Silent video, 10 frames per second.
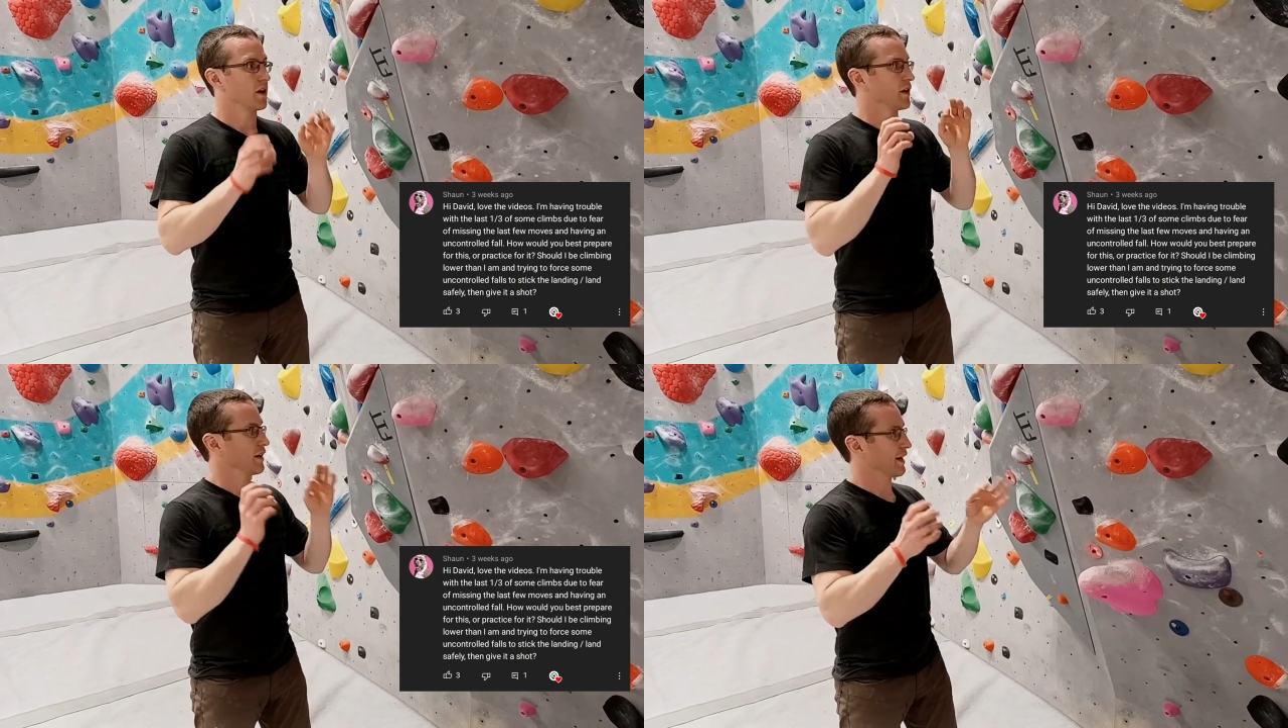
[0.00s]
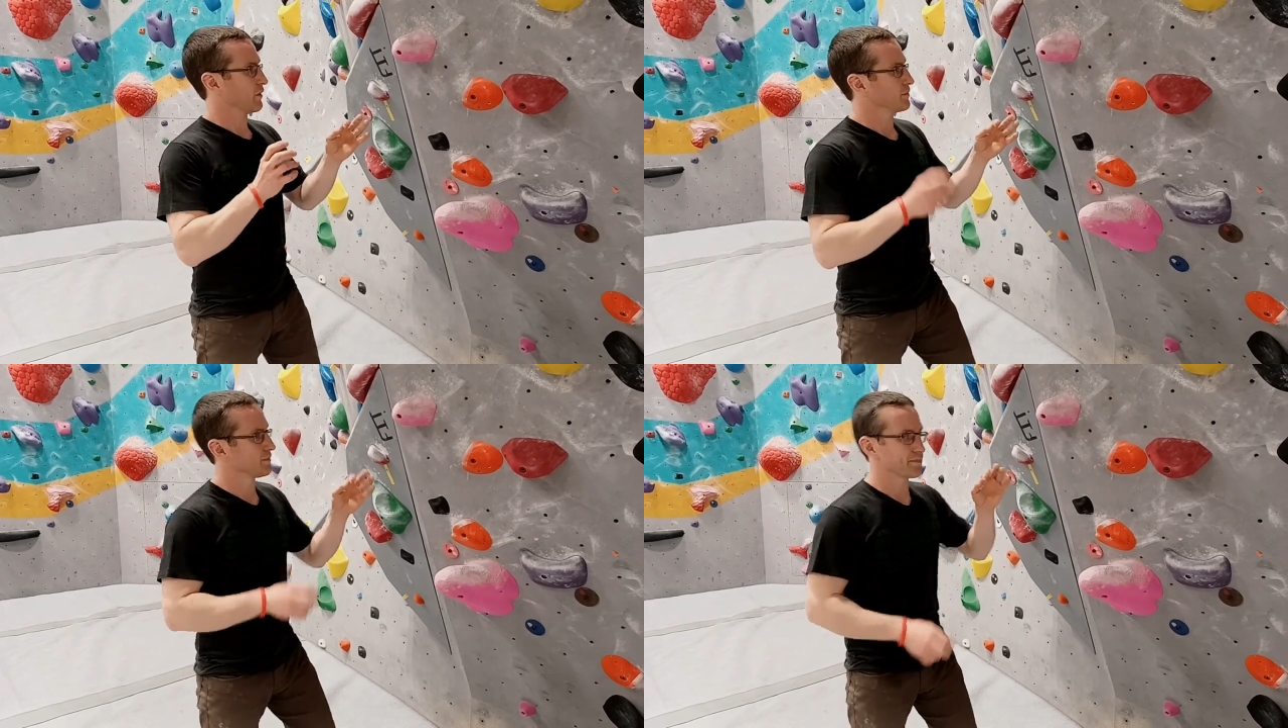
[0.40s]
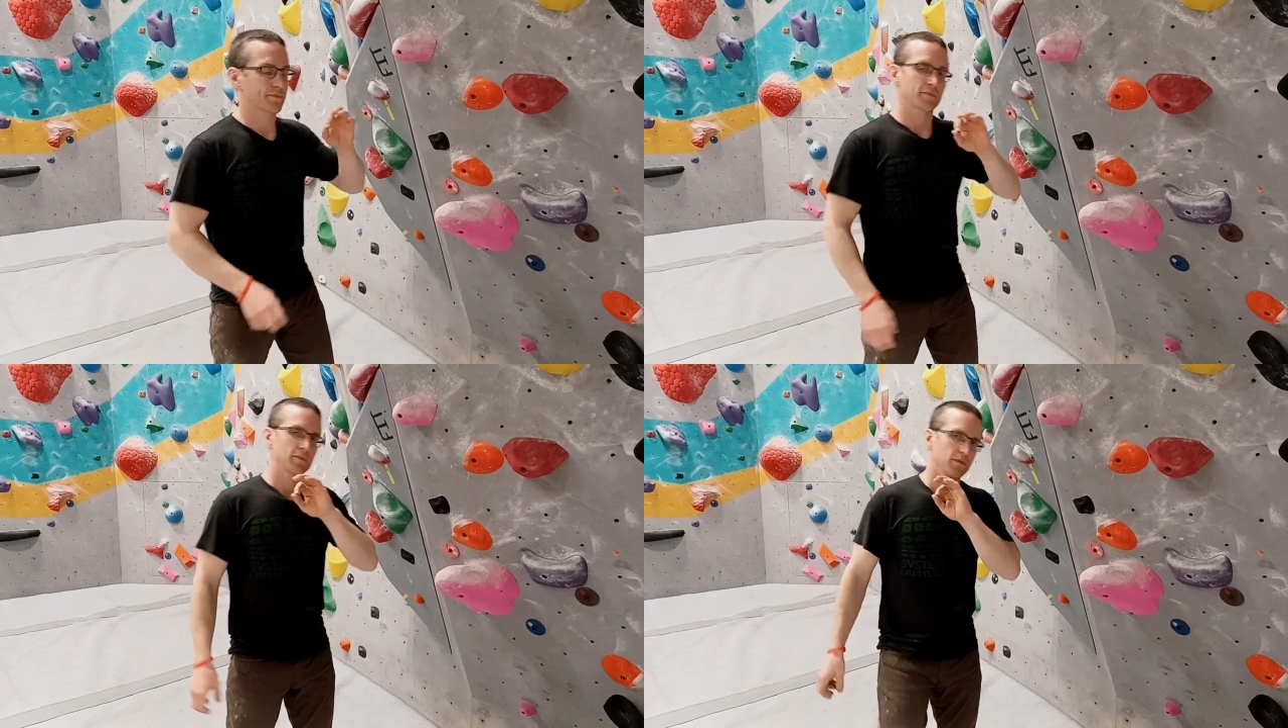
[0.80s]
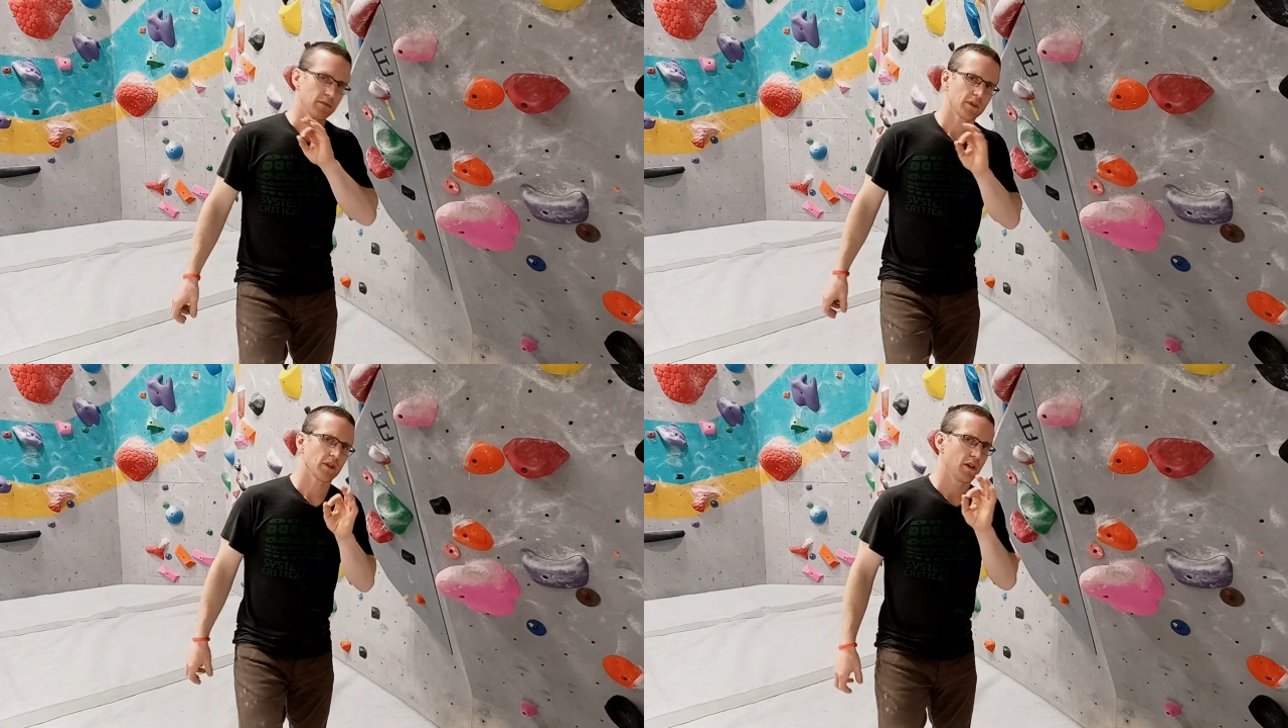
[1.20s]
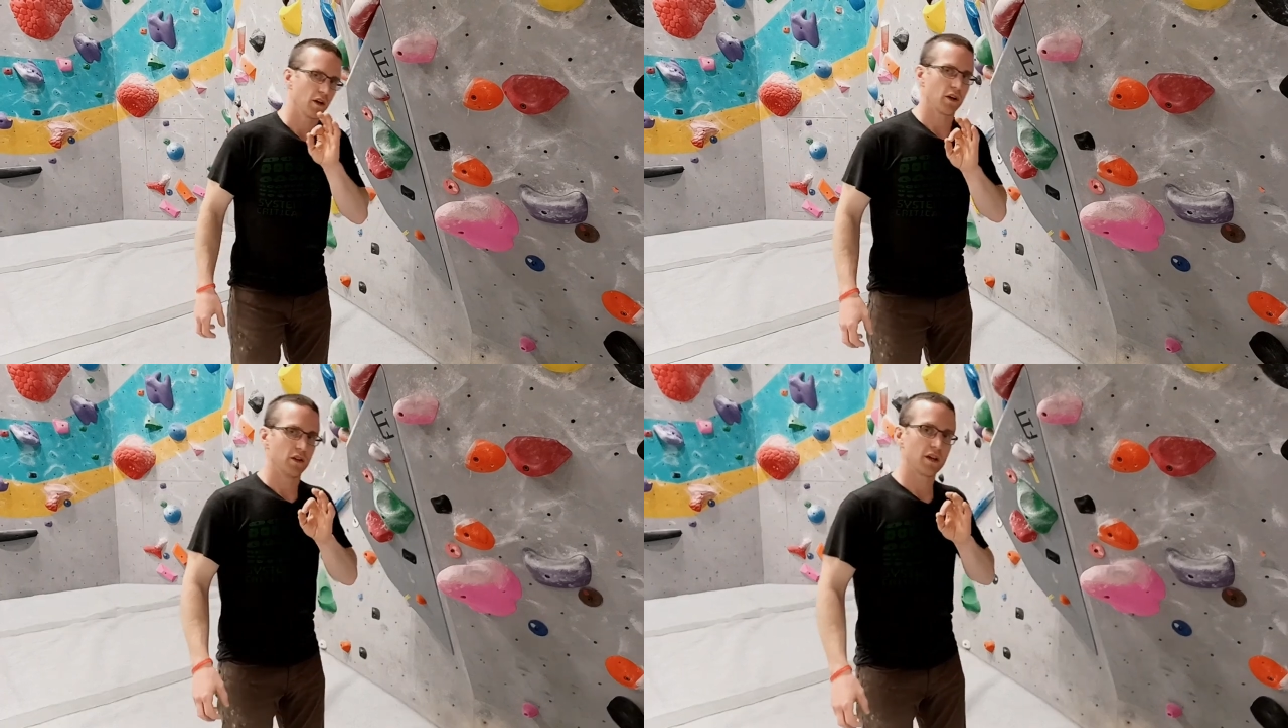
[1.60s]
Now,
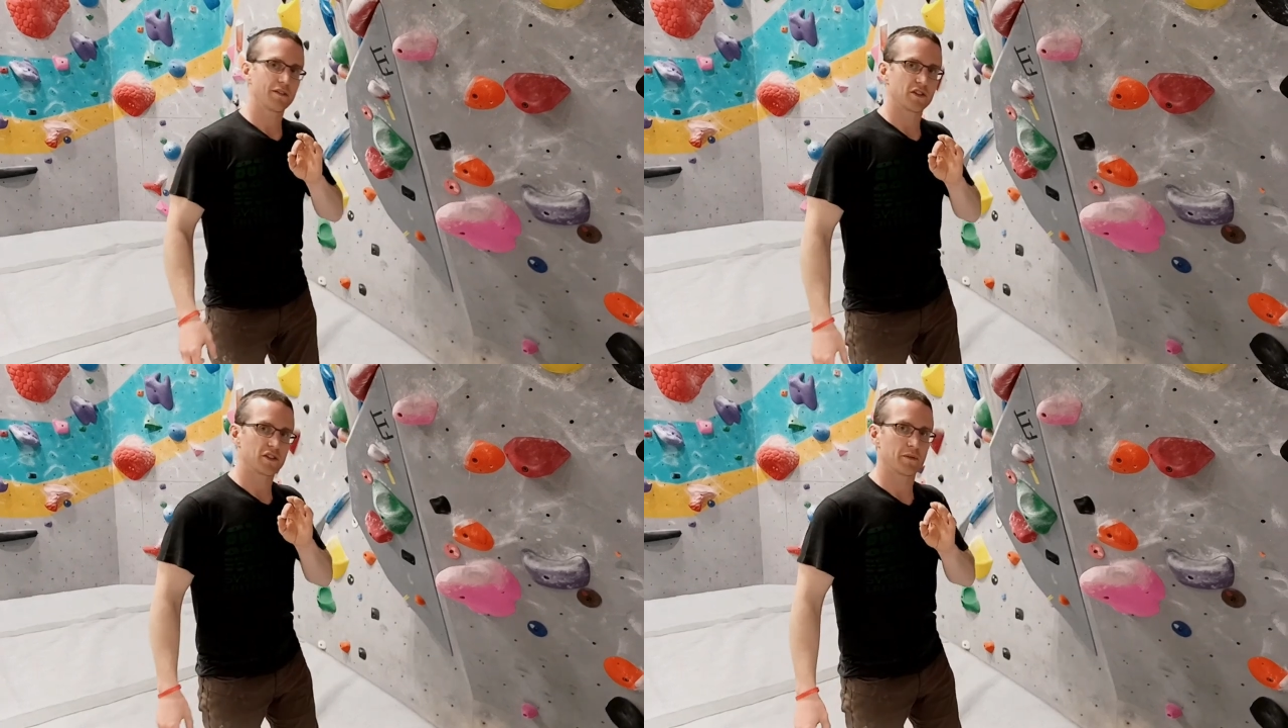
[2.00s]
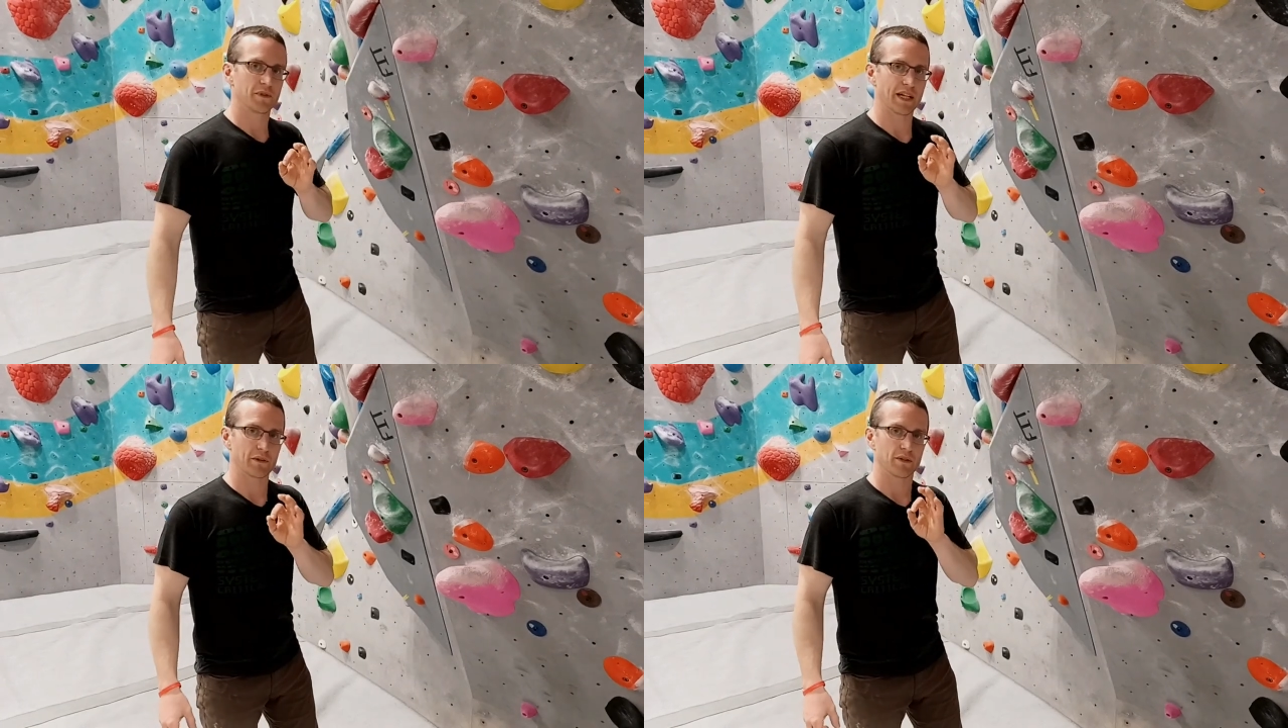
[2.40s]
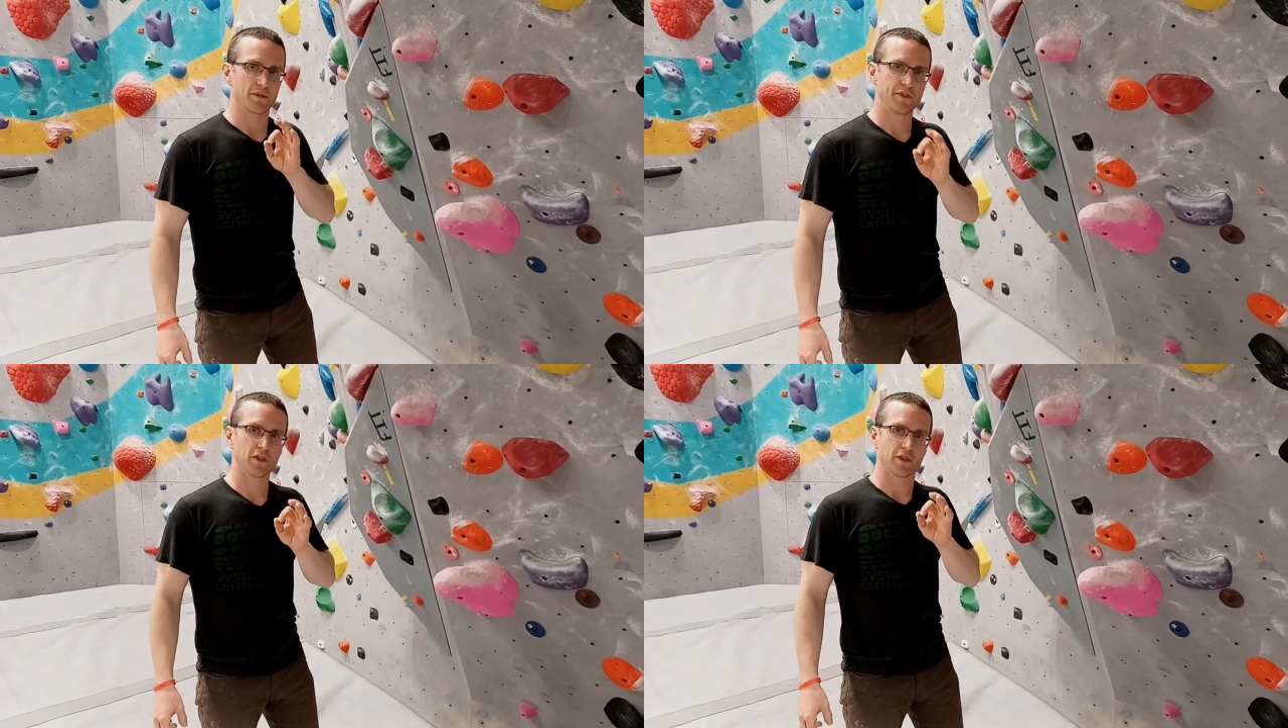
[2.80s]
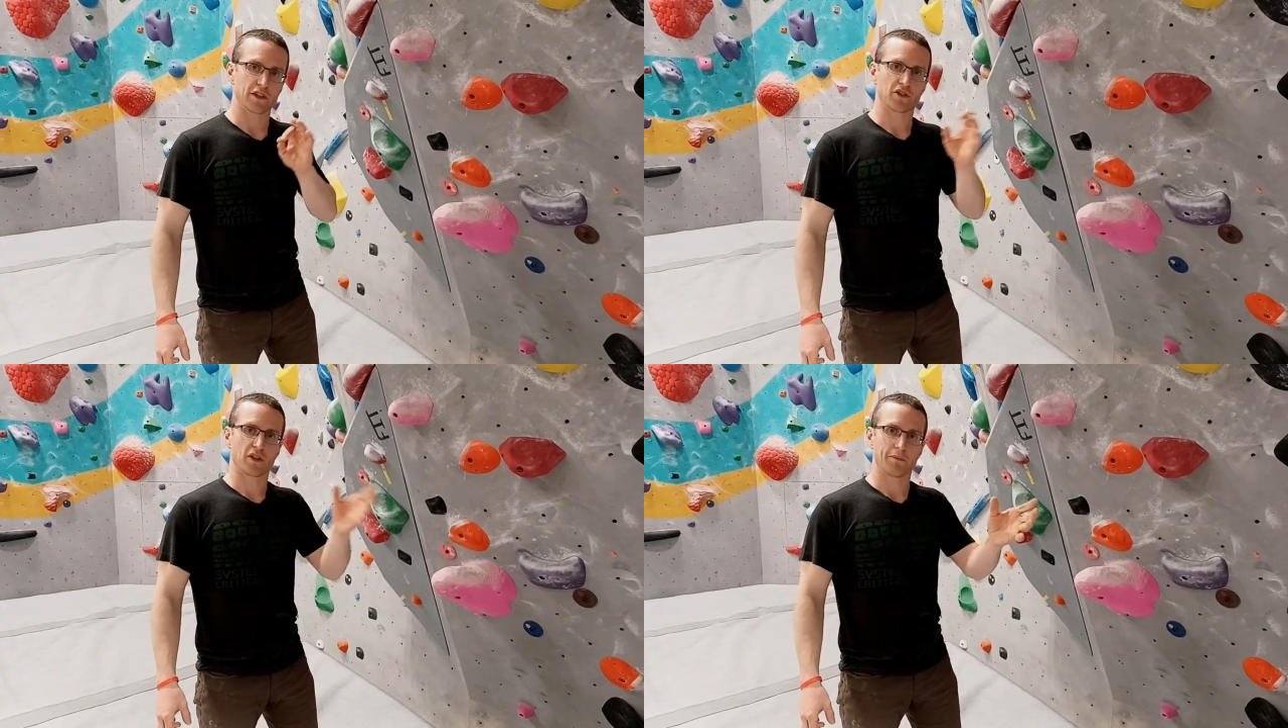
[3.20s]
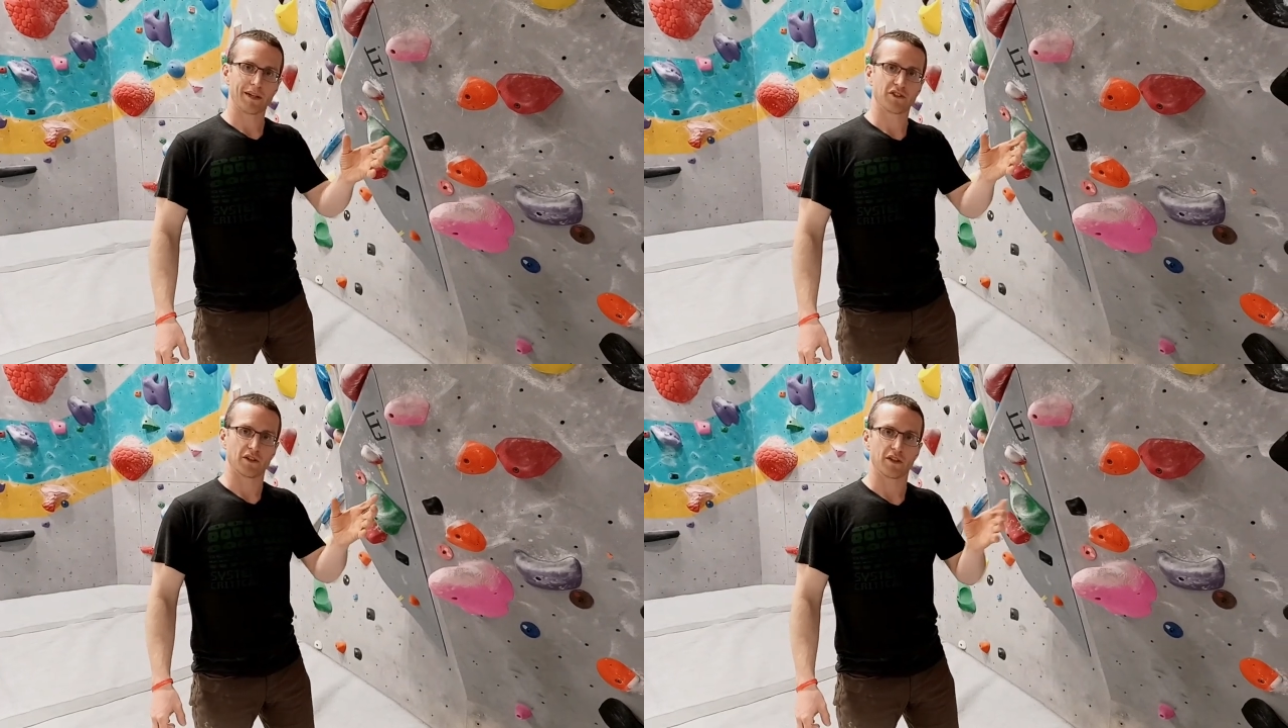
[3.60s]
a lot of this comes down to fear, as Sean
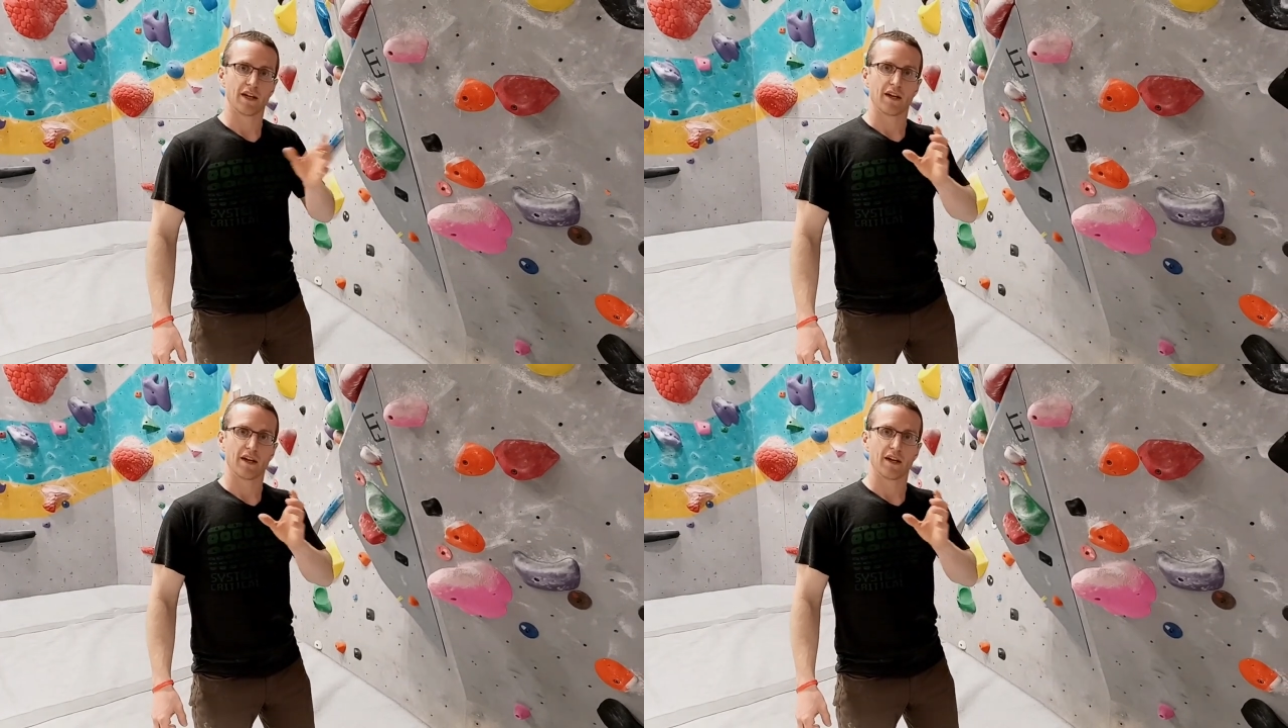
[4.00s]
mentioned.